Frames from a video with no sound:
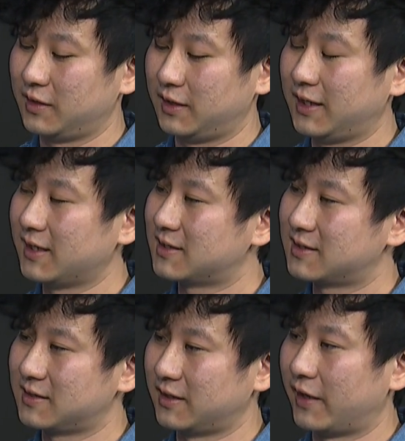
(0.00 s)
It
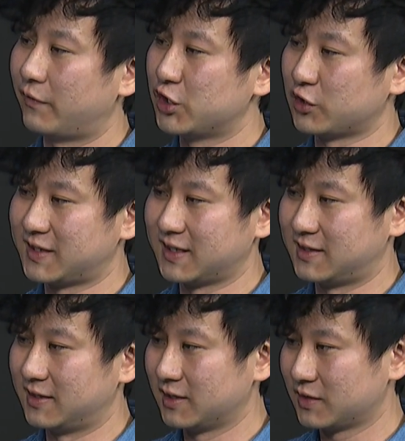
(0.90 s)
takes an average of
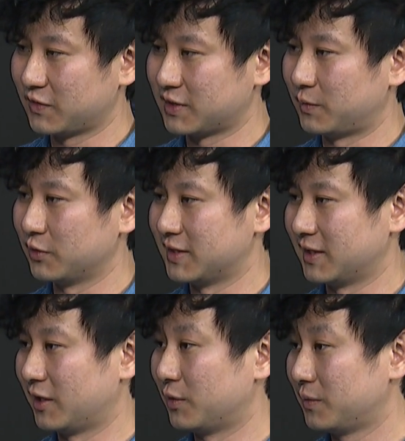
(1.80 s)
6 years for someone to
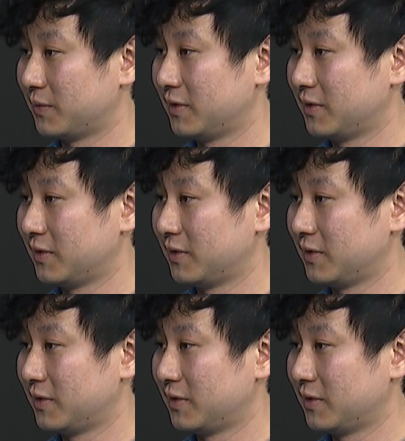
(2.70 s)
seek help.